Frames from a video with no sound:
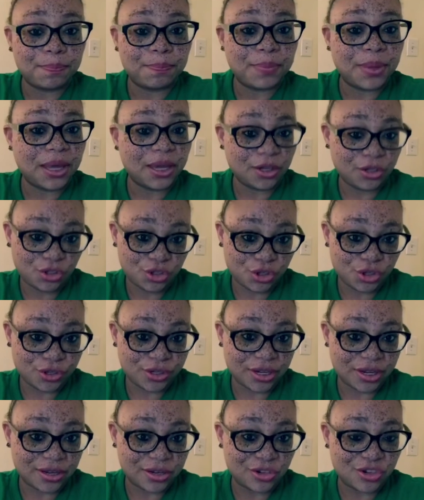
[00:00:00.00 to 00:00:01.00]
picture
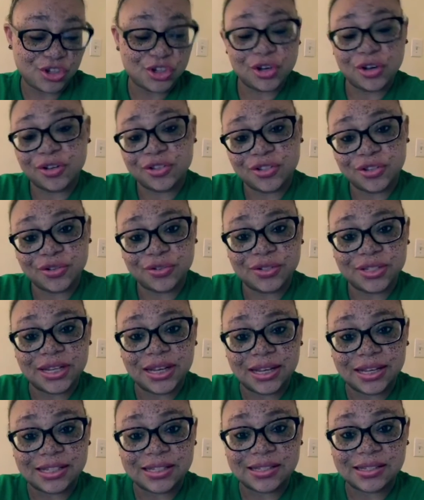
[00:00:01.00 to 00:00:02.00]
done, she also
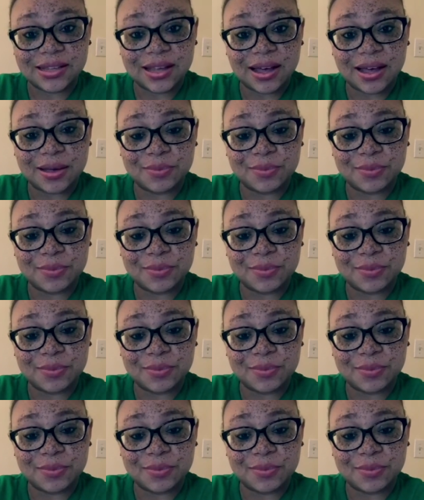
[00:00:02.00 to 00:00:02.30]
takes,